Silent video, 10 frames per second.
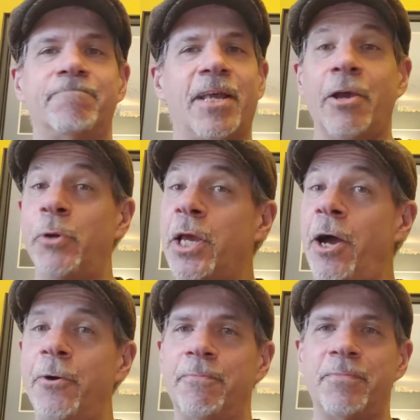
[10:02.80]
here we
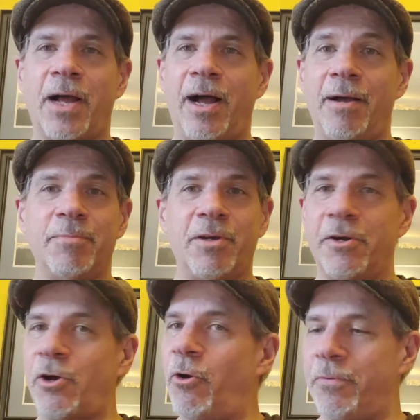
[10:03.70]
go.
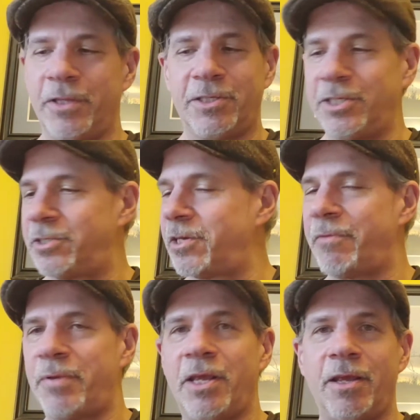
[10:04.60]
This is going
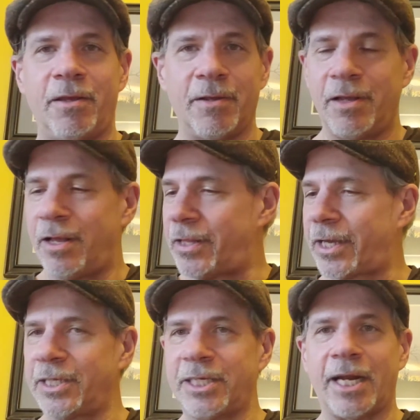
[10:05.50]
to be,
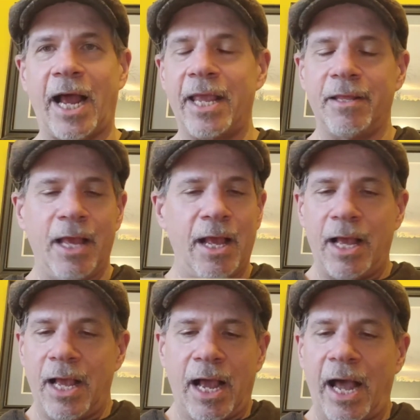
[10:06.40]
like I said, I
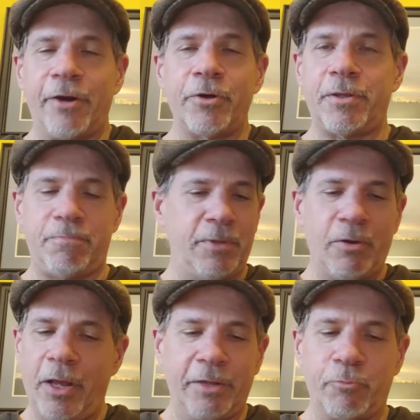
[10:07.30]
don't,
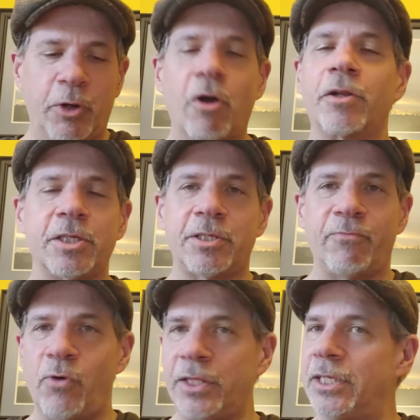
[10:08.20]
regardless
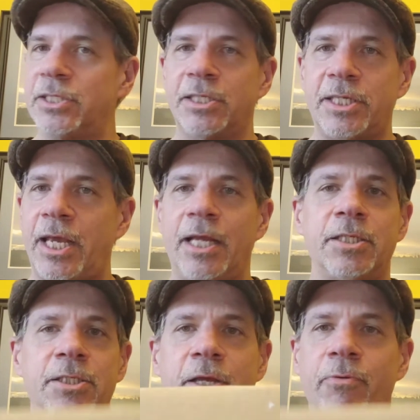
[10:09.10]
of what this
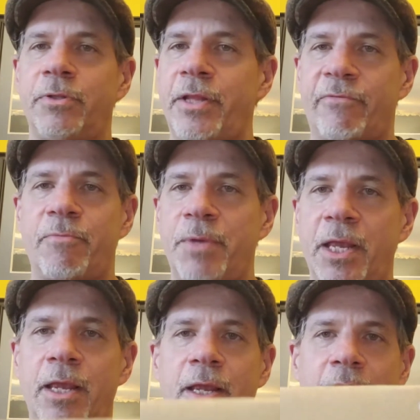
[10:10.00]
contains, there will never
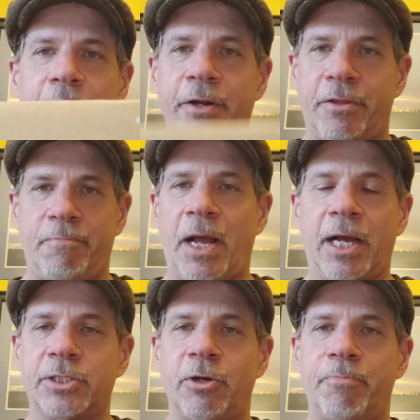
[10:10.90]
be another
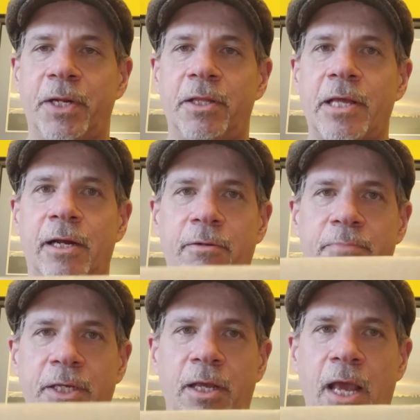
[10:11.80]
box opening that will
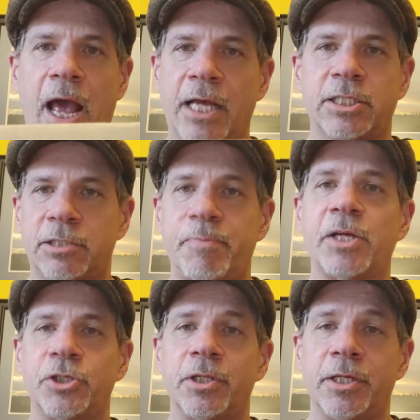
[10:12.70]
be as
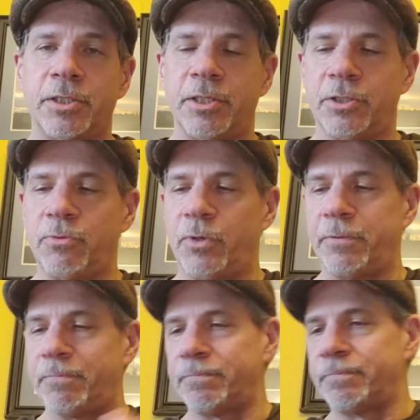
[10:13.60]
special as this one.